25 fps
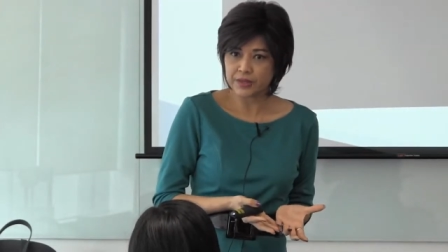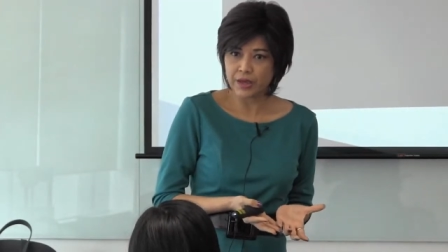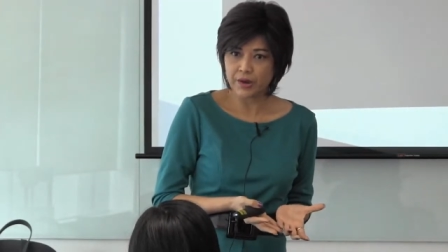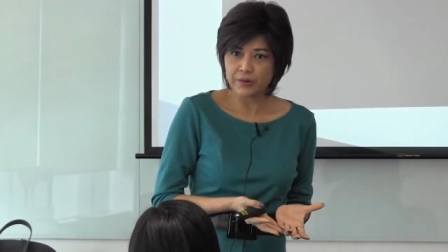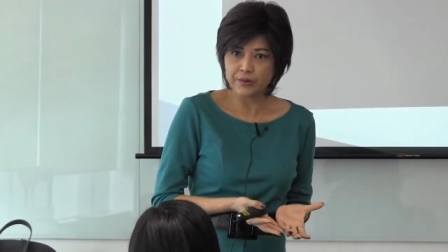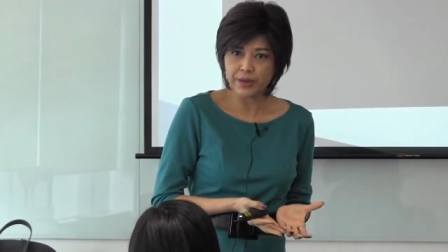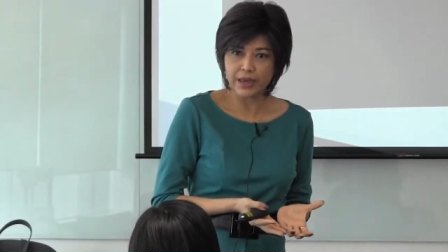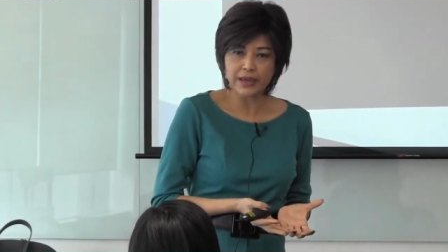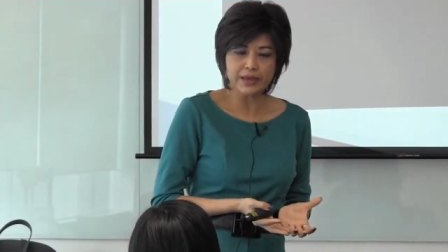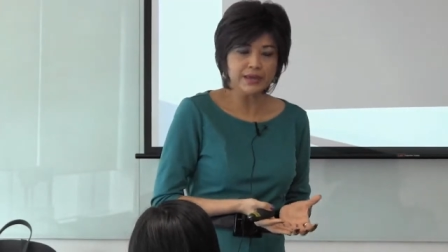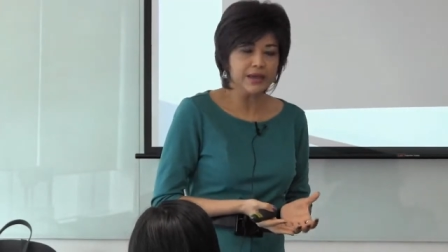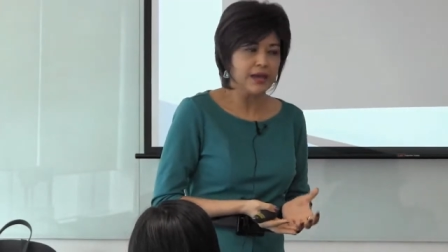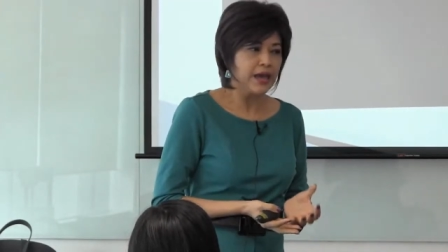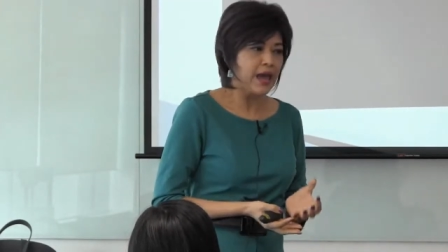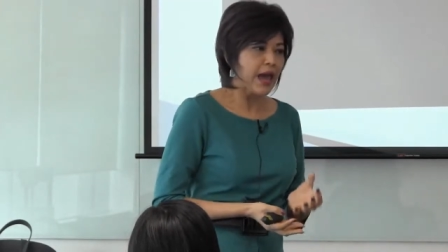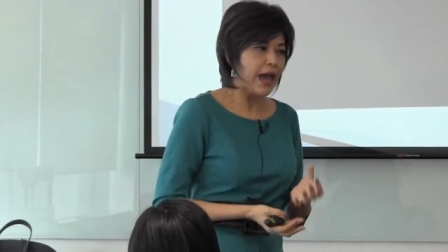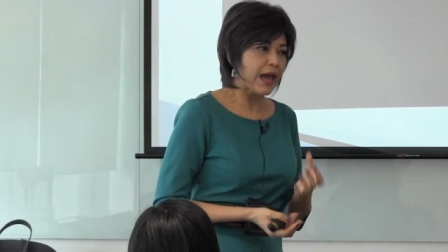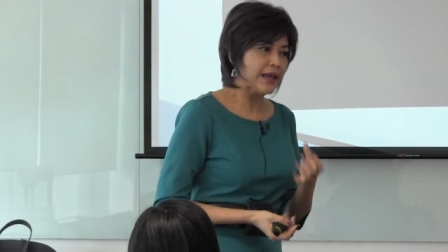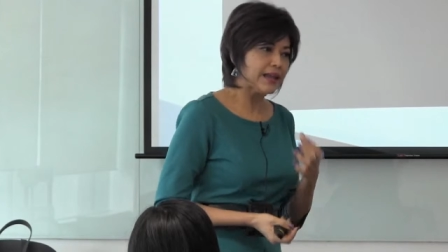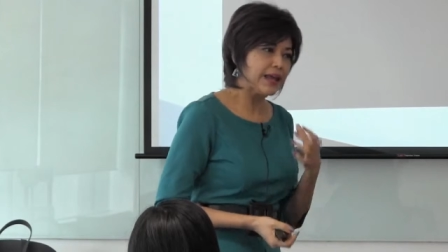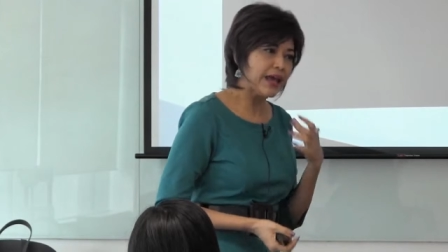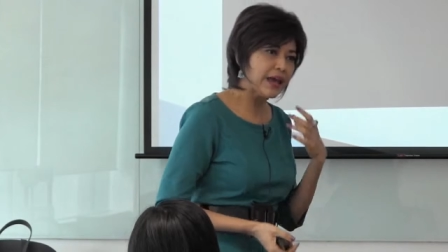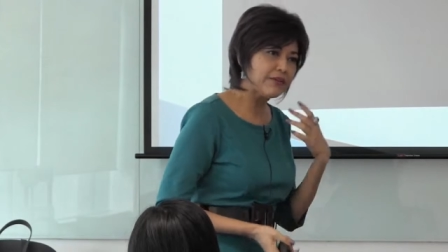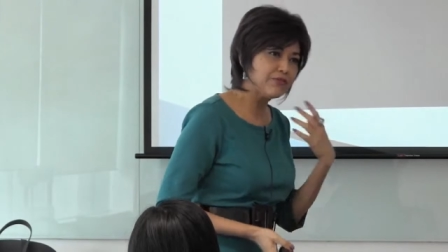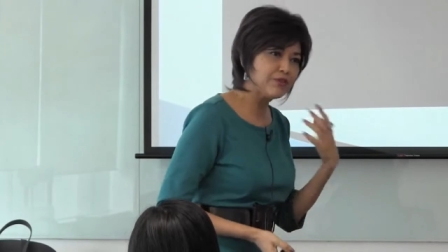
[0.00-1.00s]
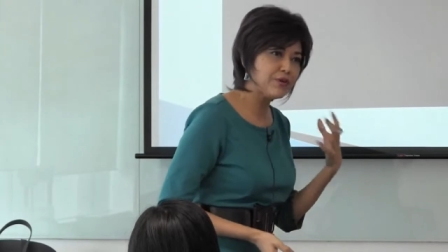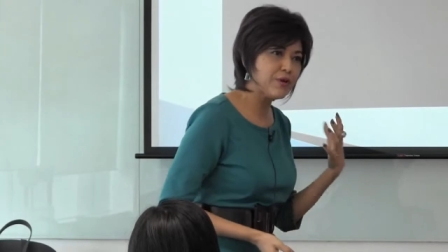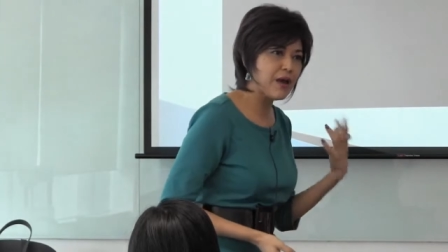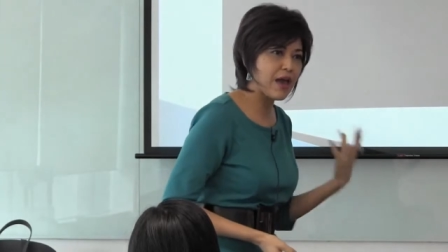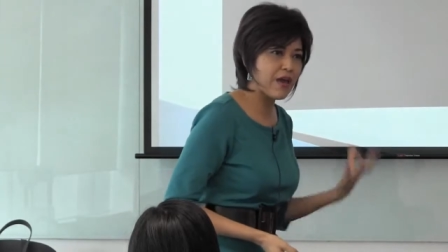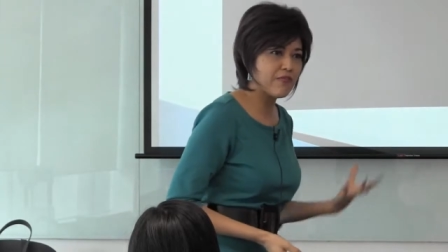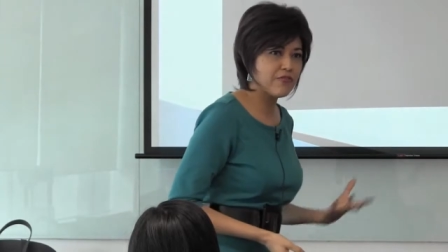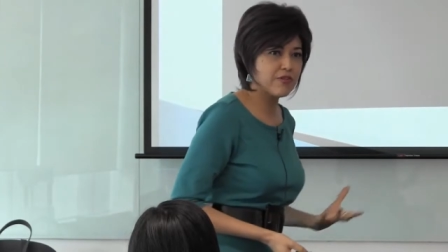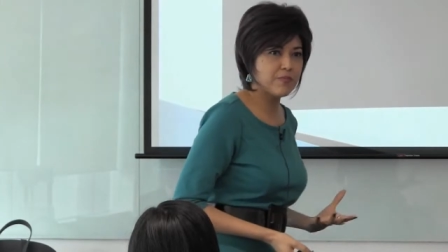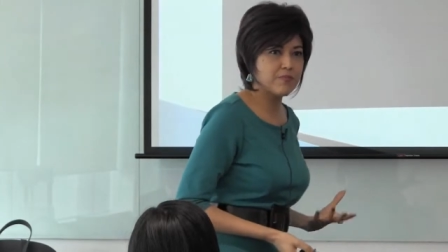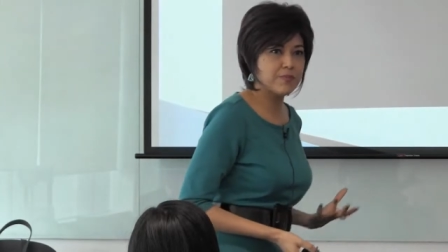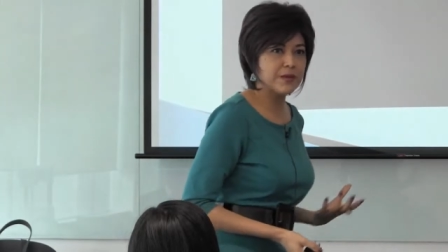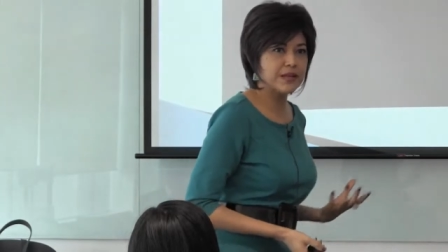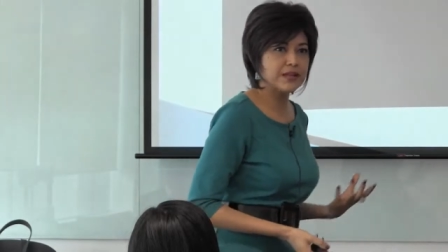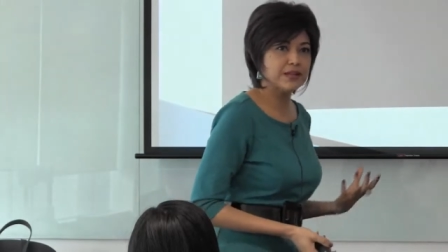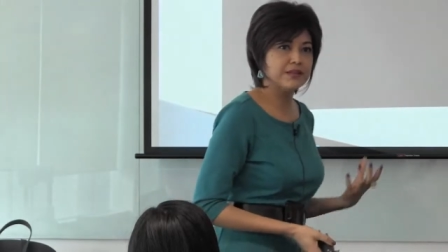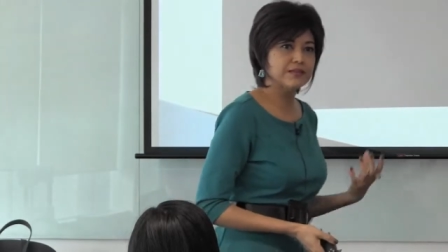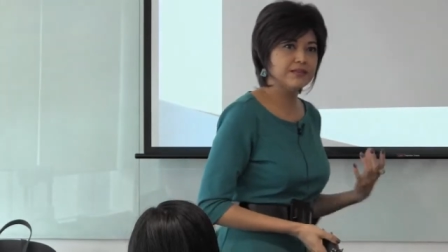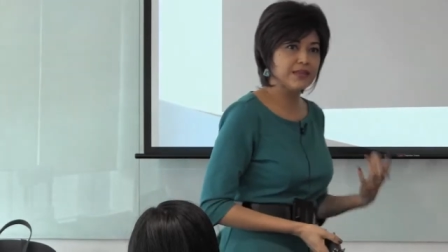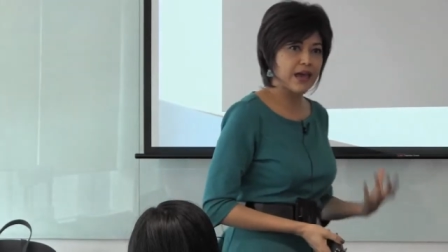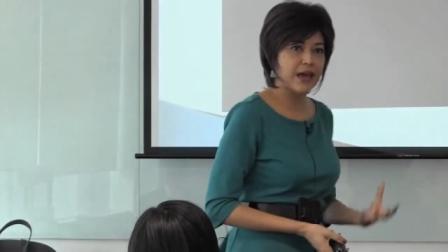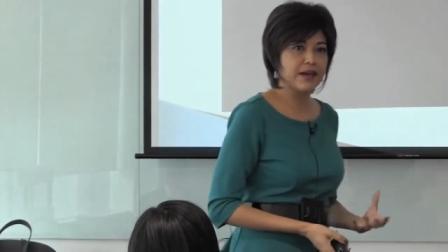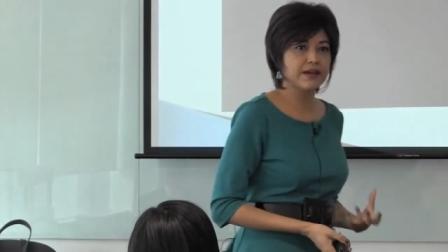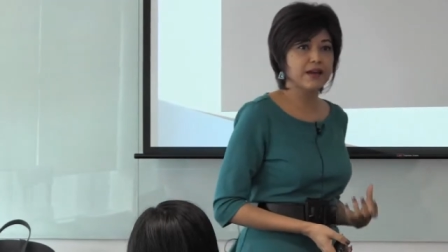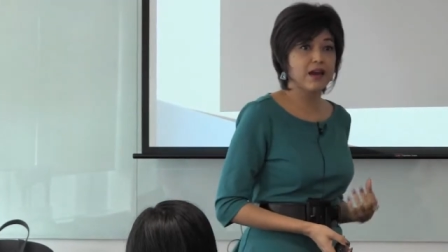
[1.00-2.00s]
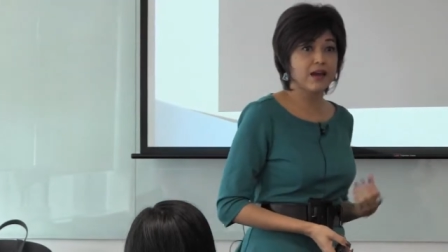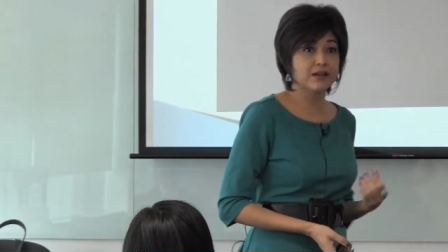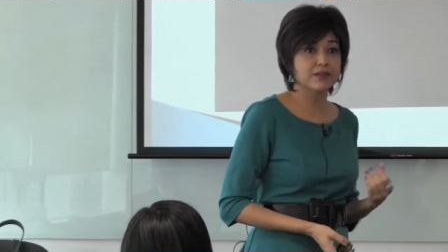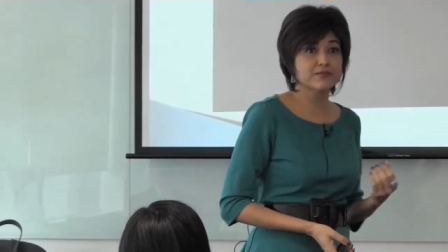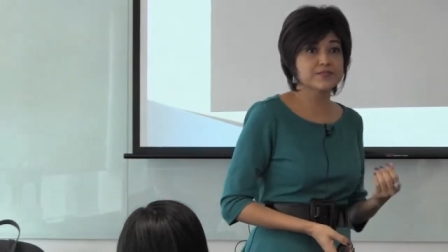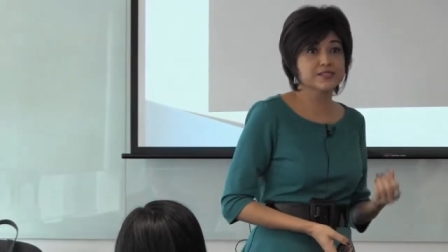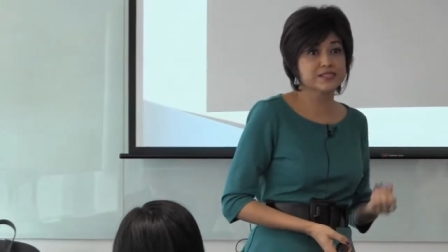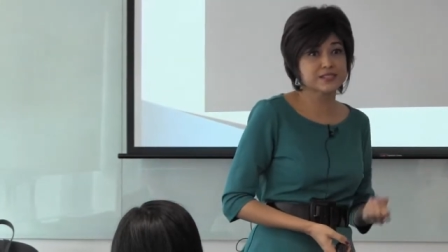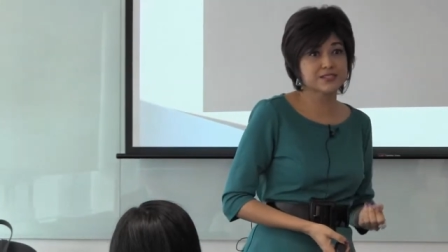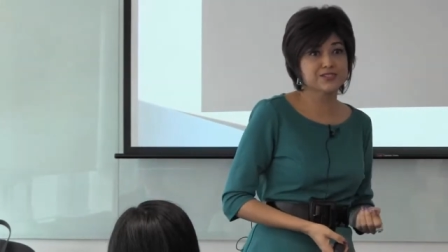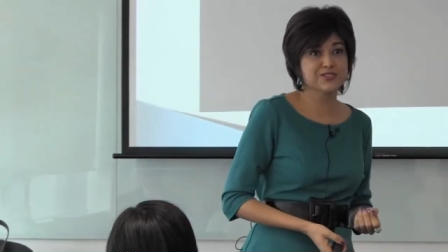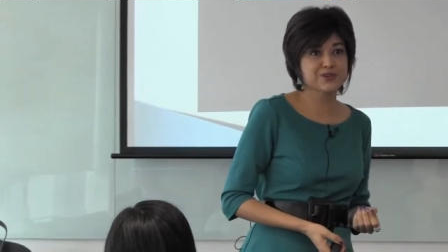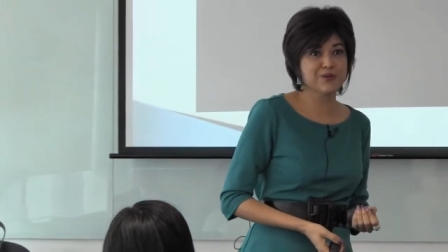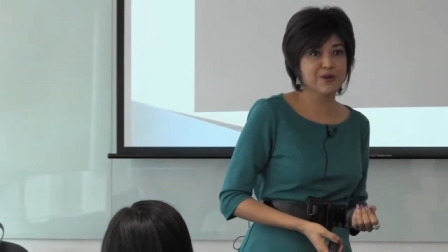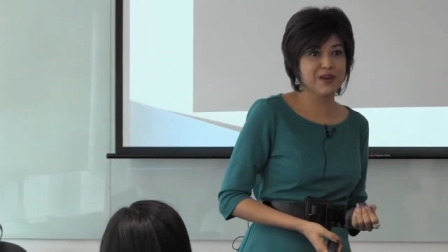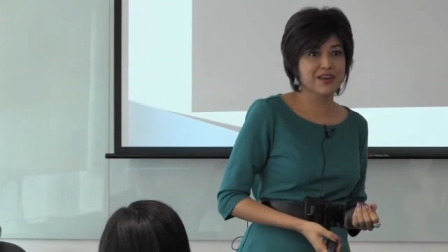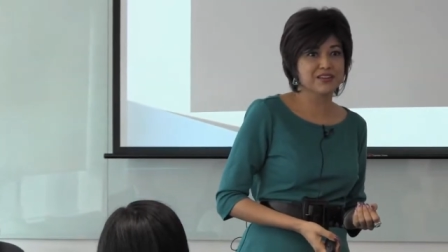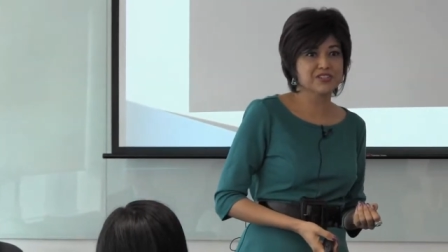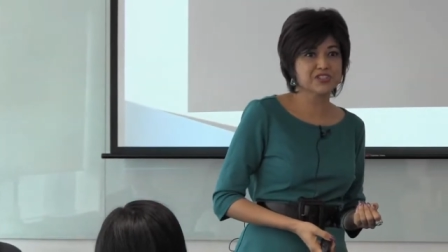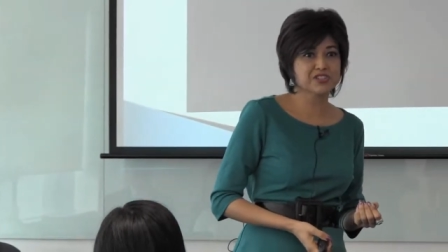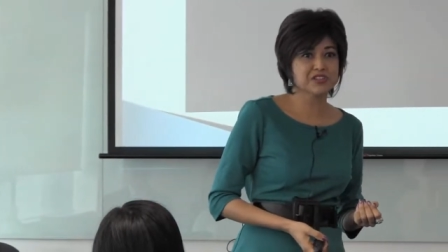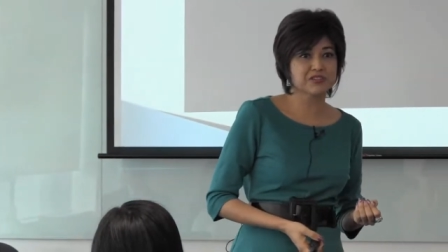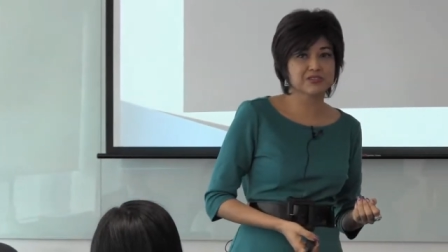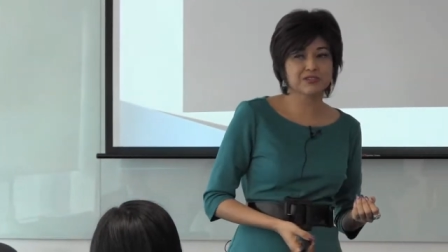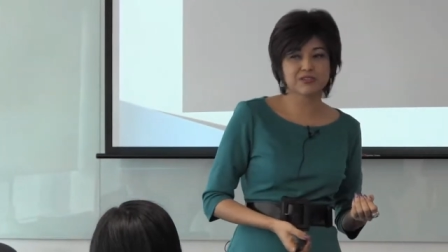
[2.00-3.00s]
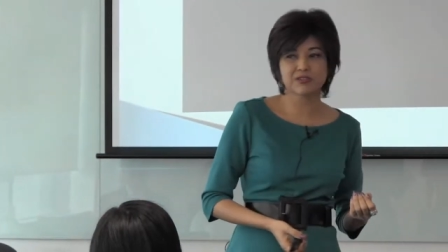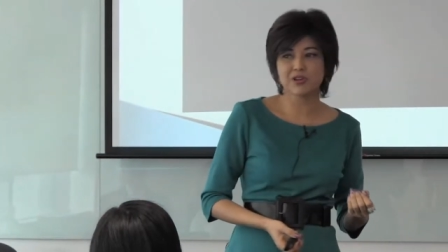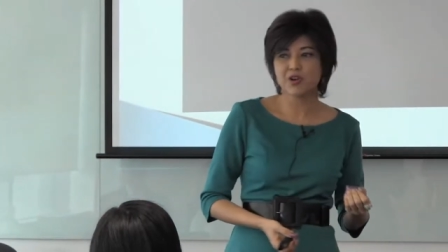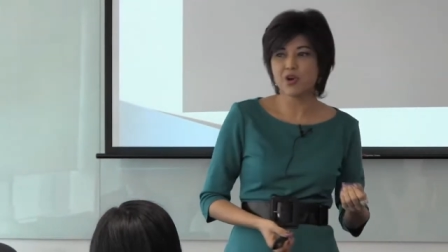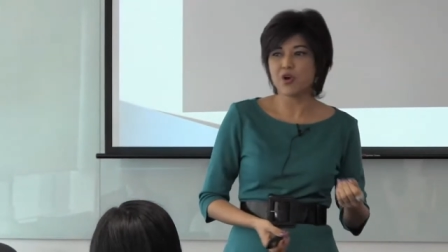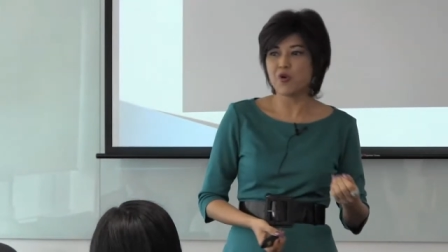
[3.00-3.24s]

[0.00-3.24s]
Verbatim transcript: Okay? And have you ever been in that kind of situation